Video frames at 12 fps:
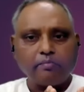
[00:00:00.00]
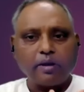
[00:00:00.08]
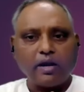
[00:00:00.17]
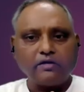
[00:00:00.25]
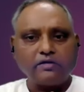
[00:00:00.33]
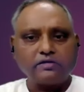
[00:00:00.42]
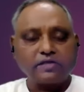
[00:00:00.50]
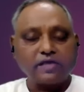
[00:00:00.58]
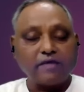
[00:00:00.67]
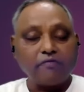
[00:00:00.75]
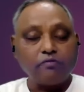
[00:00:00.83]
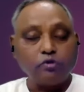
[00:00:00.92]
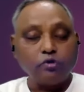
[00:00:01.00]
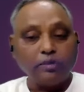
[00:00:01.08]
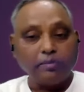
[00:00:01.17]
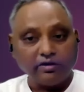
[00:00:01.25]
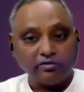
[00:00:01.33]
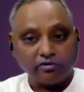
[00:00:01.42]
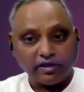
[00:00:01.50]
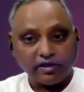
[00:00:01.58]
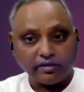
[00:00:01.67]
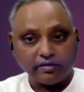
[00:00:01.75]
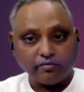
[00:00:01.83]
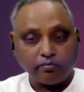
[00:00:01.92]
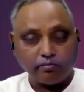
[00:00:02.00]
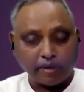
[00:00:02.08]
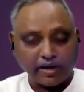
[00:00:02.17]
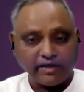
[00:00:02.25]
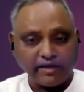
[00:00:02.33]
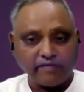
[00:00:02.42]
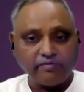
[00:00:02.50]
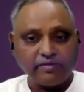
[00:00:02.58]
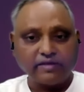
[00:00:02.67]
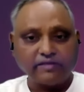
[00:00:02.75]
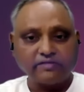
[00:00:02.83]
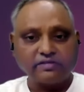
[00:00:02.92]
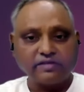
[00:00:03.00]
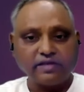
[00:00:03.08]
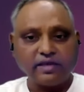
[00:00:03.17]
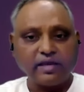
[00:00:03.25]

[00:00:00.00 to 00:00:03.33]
Plants have rudimentary mind, we can say.